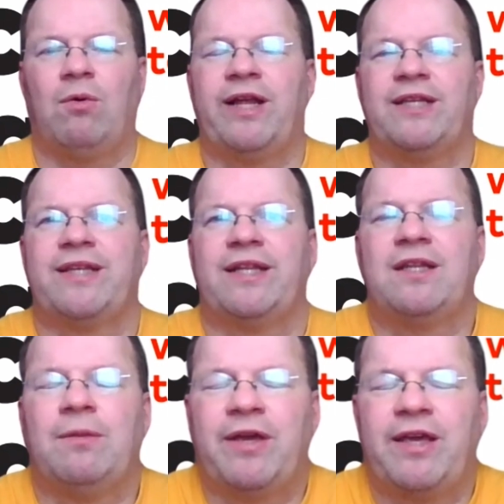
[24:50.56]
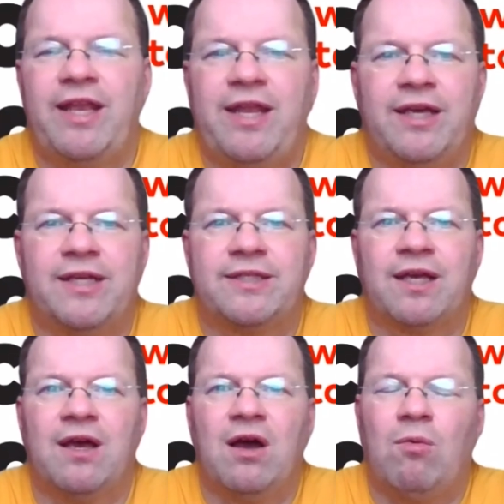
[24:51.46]
What I said in the beginning
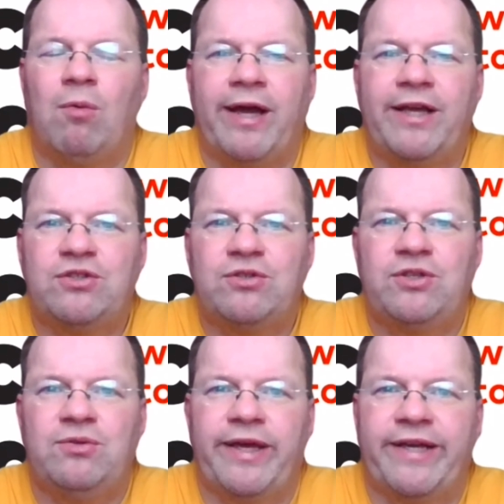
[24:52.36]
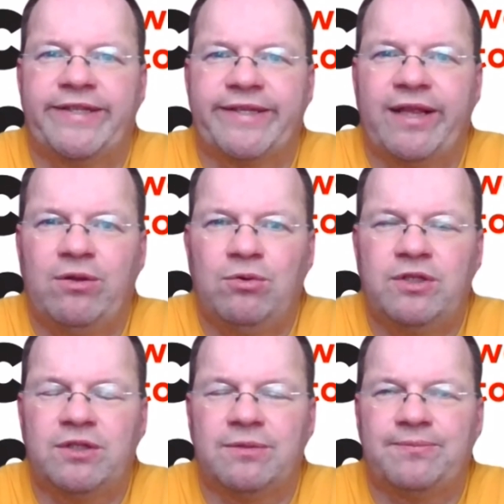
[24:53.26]
is, why should you
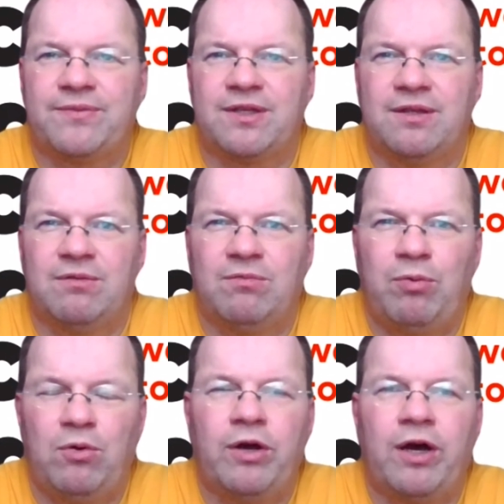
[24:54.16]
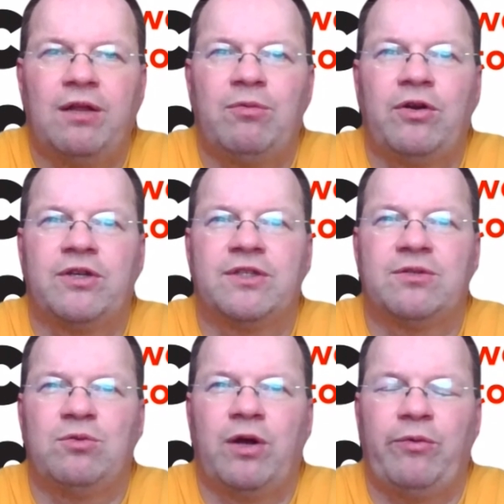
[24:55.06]
exclude the blue-collar
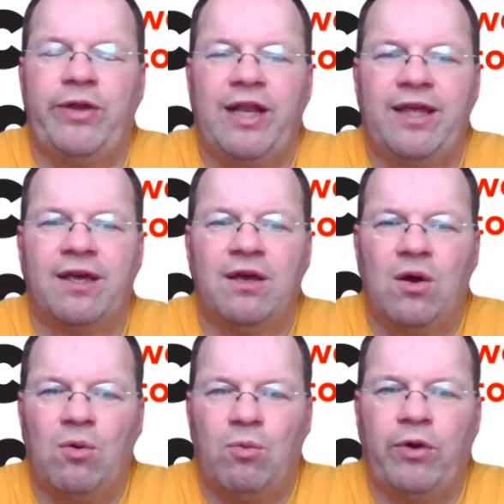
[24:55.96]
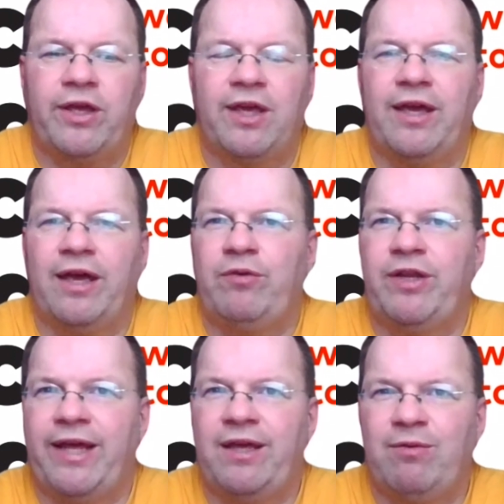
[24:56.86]
workers who are really working every
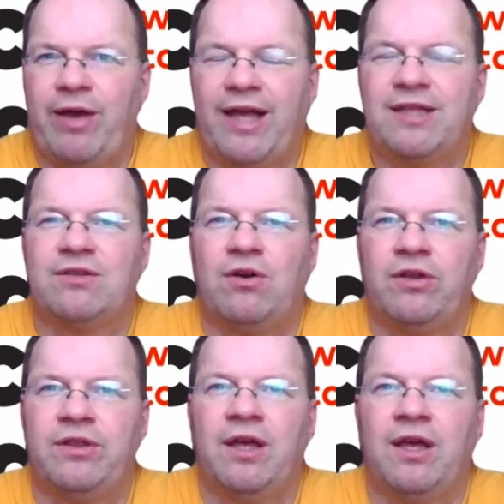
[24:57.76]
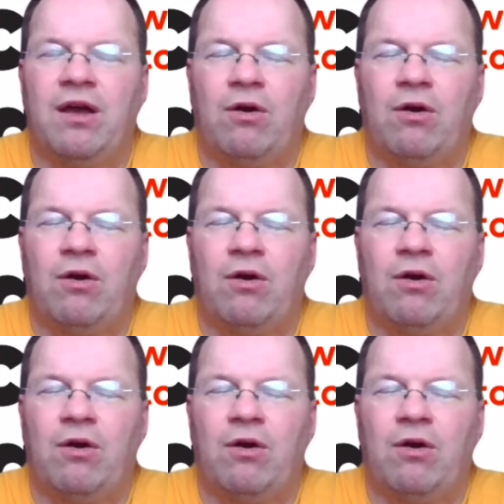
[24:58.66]
day, hands-on